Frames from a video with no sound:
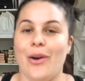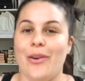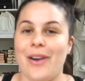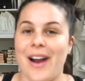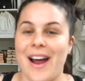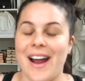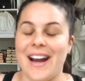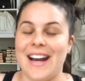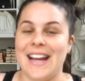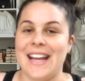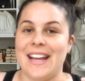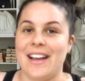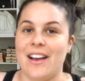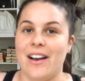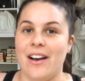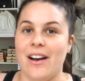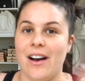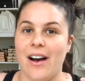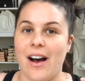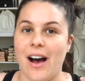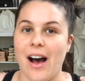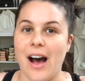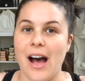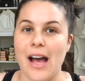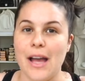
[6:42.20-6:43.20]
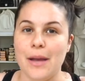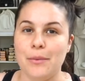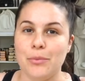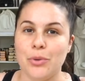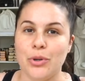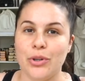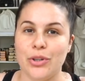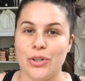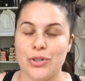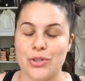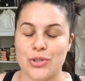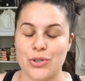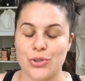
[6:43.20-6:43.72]
Alrighty, I'm
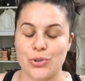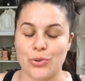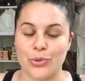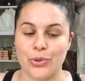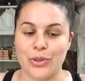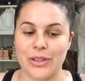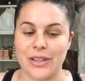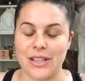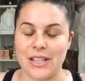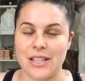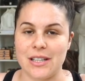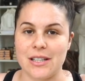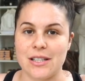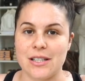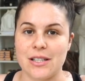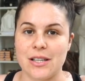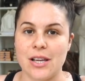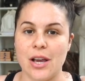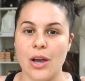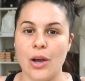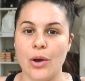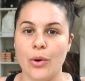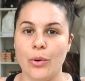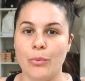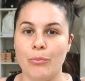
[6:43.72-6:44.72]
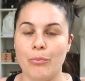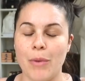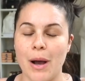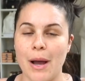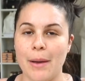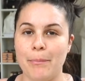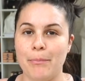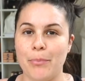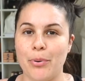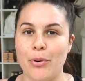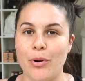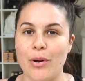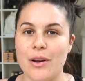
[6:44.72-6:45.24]
going to sort this.
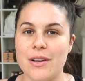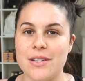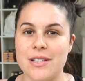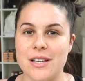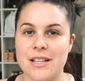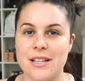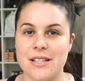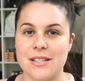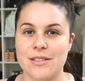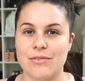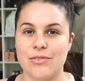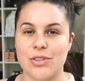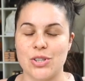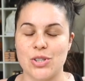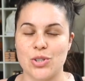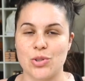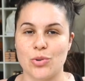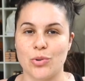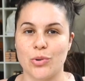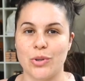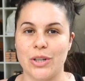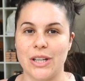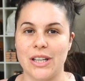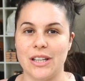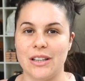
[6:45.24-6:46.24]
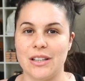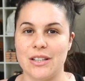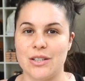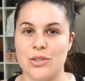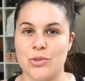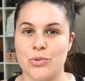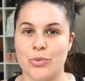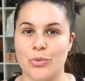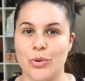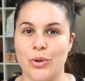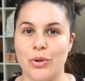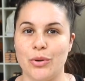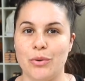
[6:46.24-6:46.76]
My process for sorting
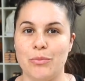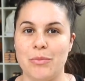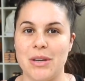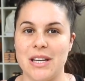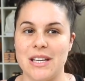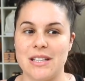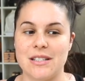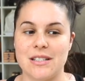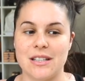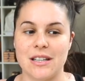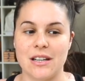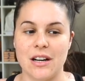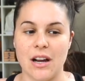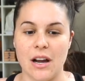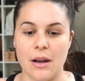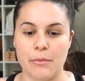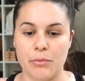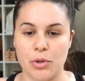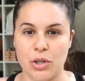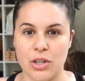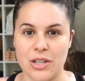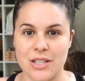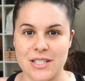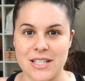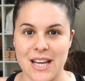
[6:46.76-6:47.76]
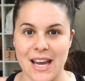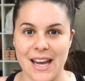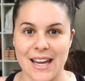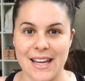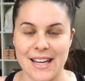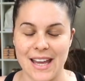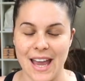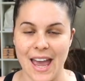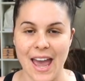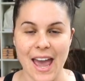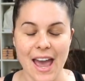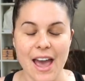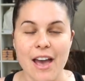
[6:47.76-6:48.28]
this room is that I'm going to
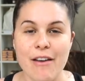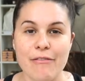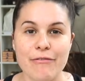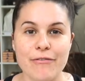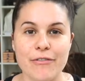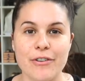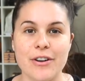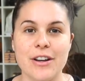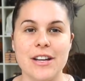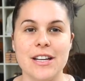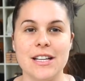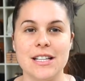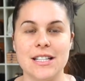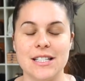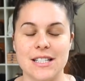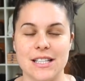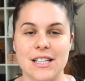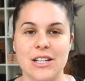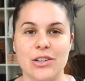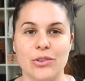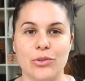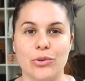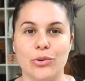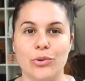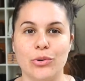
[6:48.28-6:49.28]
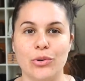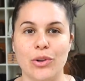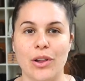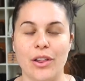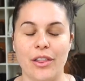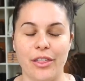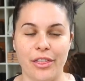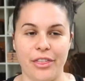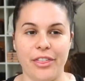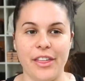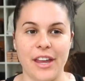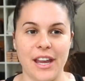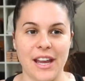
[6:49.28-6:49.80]
take every single
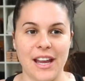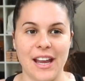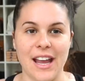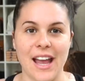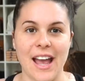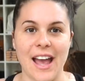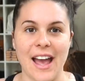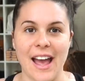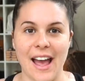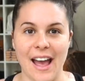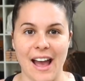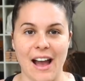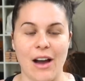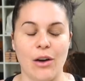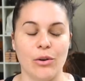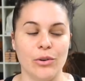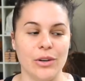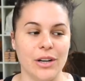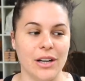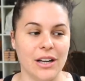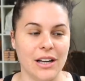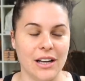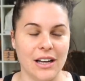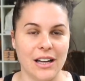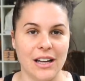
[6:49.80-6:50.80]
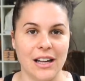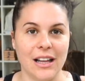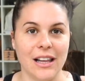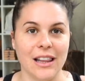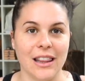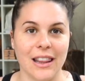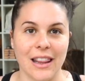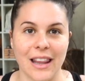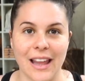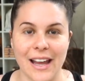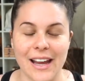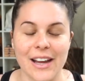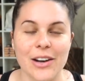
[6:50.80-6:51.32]
thing out.
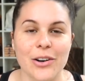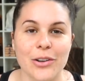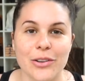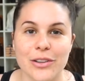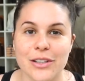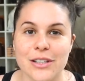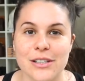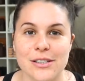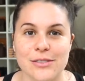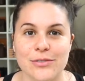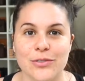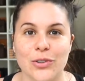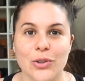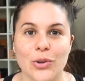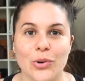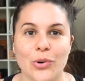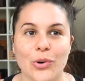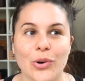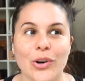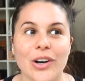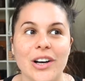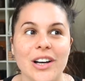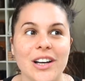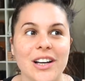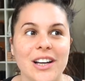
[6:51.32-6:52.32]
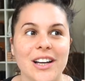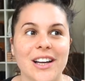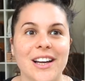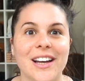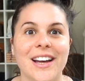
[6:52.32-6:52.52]
Lay it on this floor.